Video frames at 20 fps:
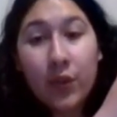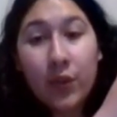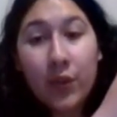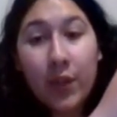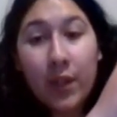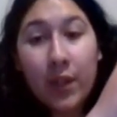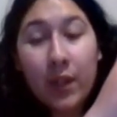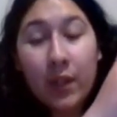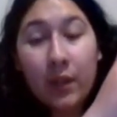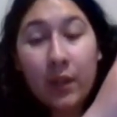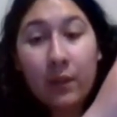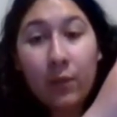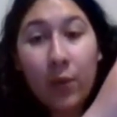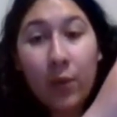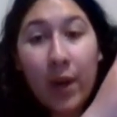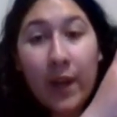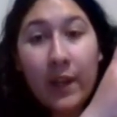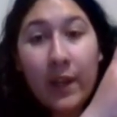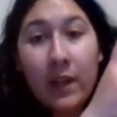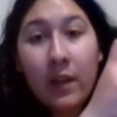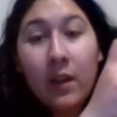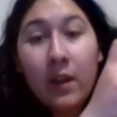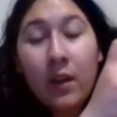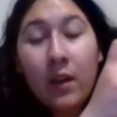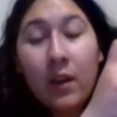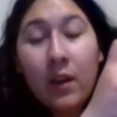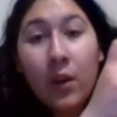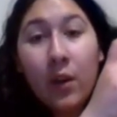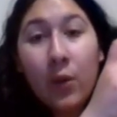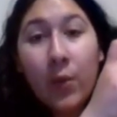to the right,
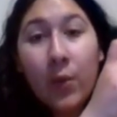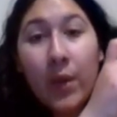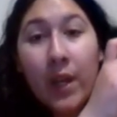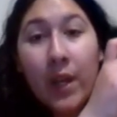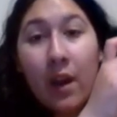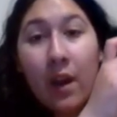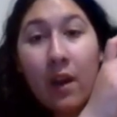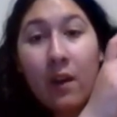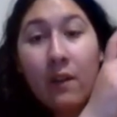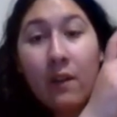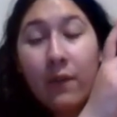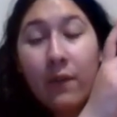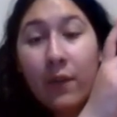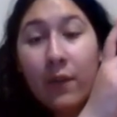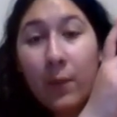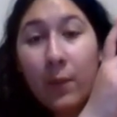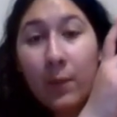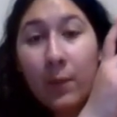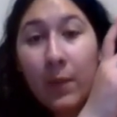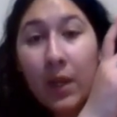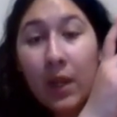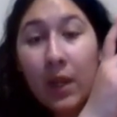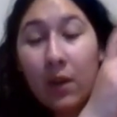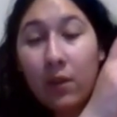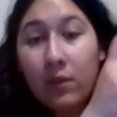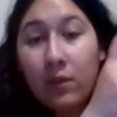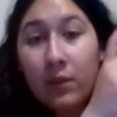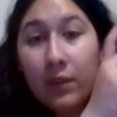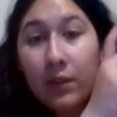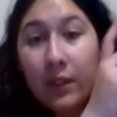we have
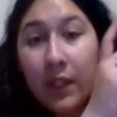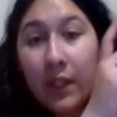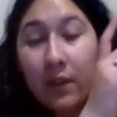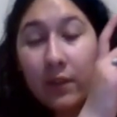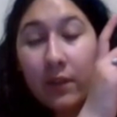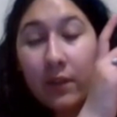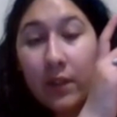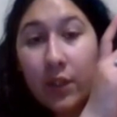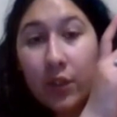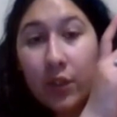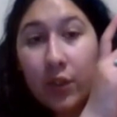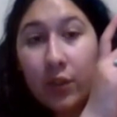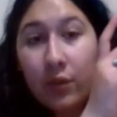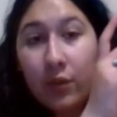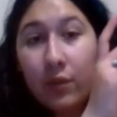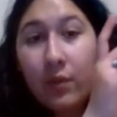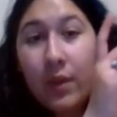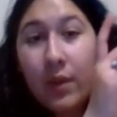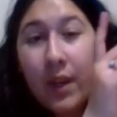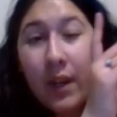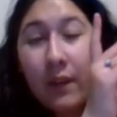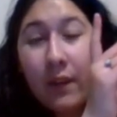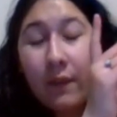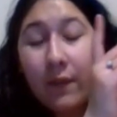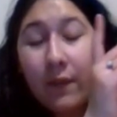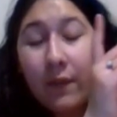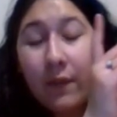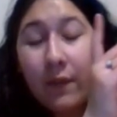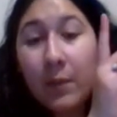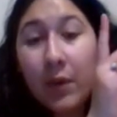male gonadal tissue and
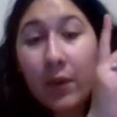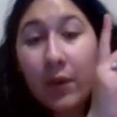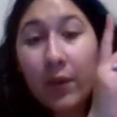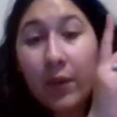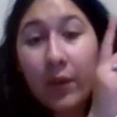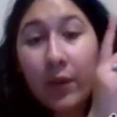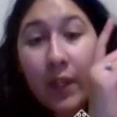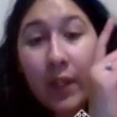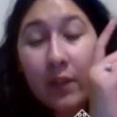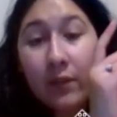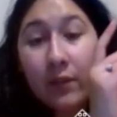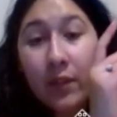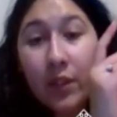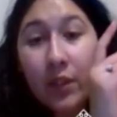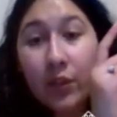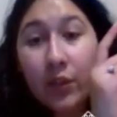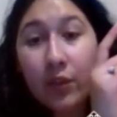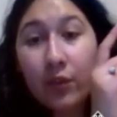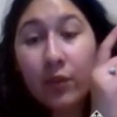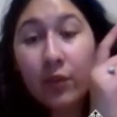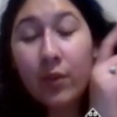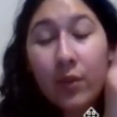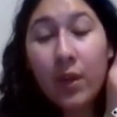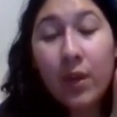female gonadal tissue.